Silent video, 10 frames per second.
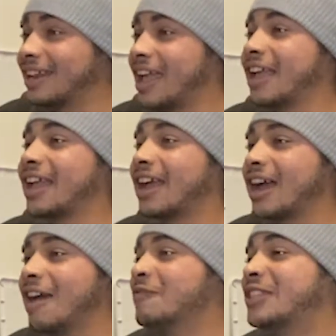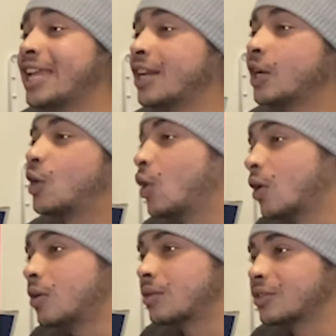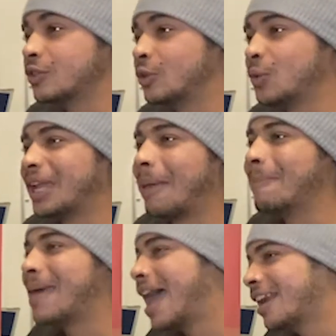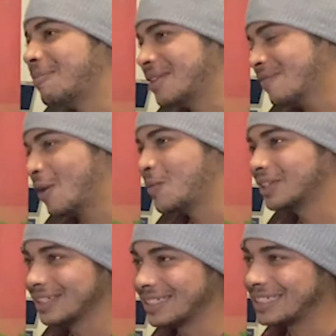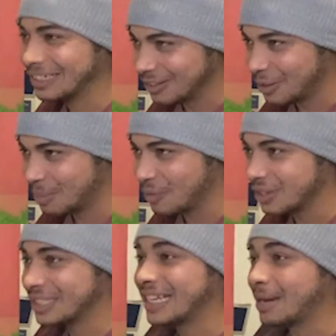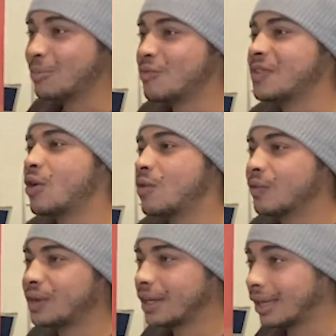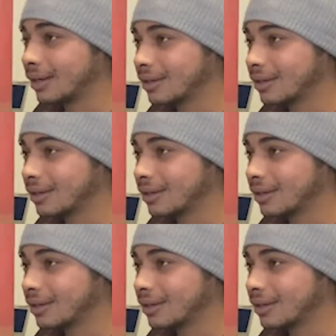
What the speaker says: Like, I've dated girls who would get mad at me if I wanted to see the same movie over again.